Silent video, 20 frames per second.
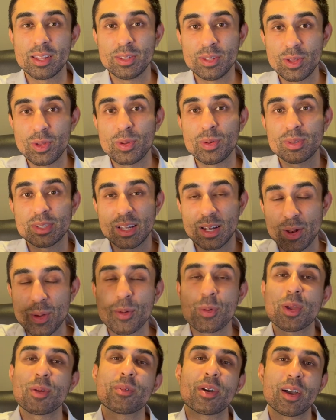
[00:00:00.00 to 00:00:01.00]
knew it was a long
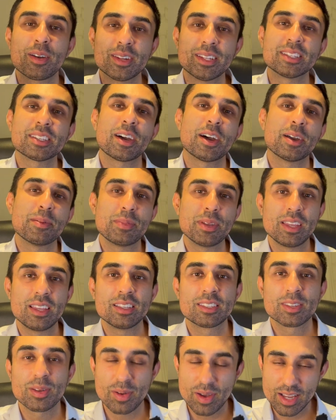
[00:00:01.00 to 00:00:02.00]
way around into IB.
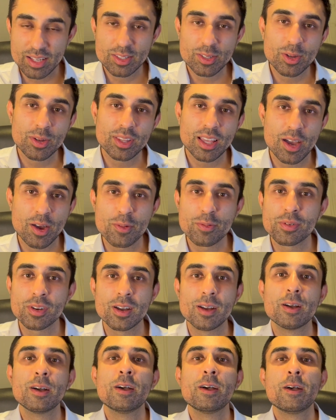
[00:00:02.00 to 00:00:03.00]
So I took that
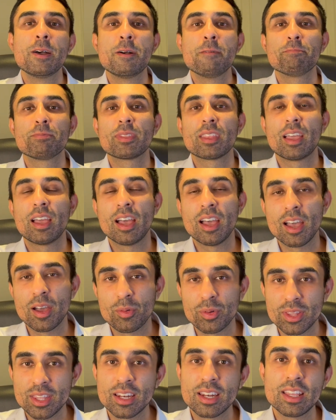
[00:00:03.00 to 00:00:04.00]
offer.
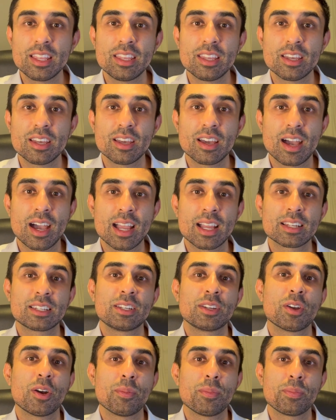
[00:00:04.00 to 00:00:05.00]
Within a year, I
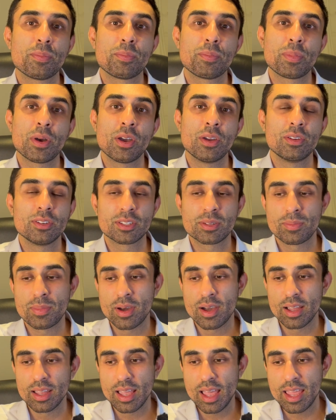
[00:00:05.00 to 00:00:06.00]
actually got poached
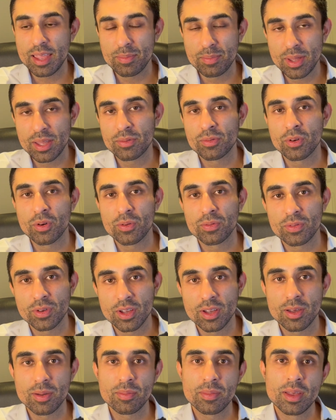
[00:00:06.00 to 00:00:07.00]
by a Big Four
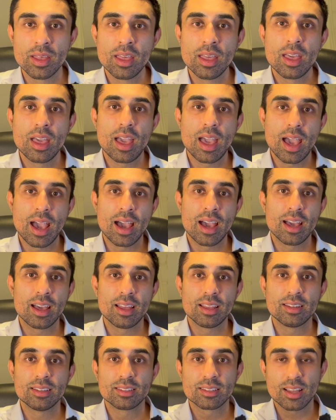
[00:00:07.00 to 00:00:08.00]
firm,
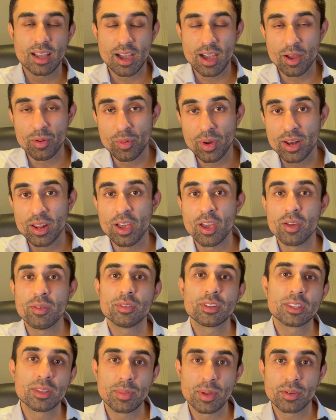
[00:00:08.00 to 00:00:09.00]
and I went over
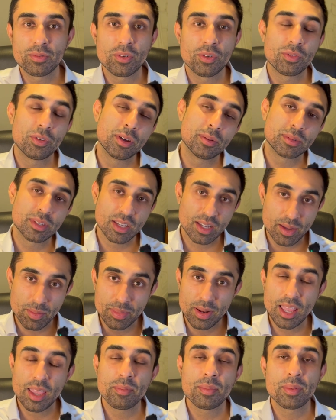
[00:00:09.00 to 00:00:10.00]
to the Big Four firm to
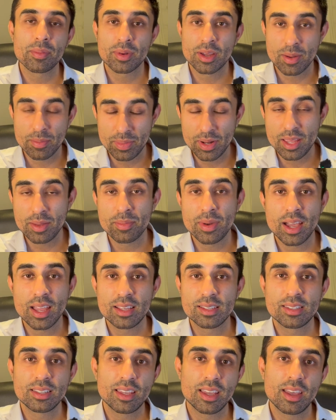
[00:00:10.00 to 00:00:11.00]
complete my
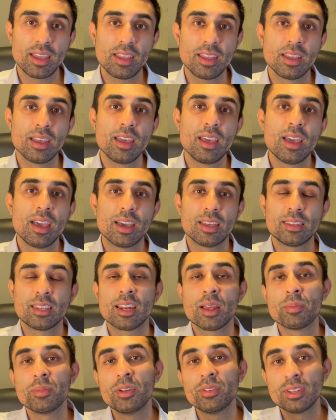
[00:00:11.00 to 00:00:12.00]
ACA. And then
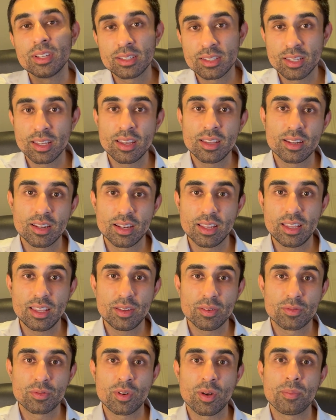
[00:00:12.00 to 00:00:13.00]
I moved internally
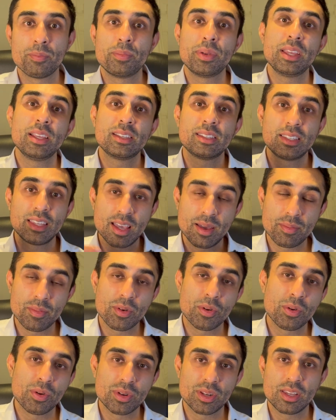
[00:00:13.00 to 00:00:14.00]
from BCM
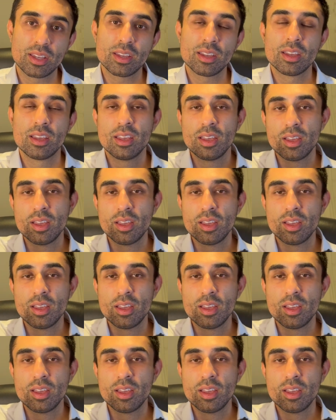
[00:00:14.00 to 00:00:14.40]
audit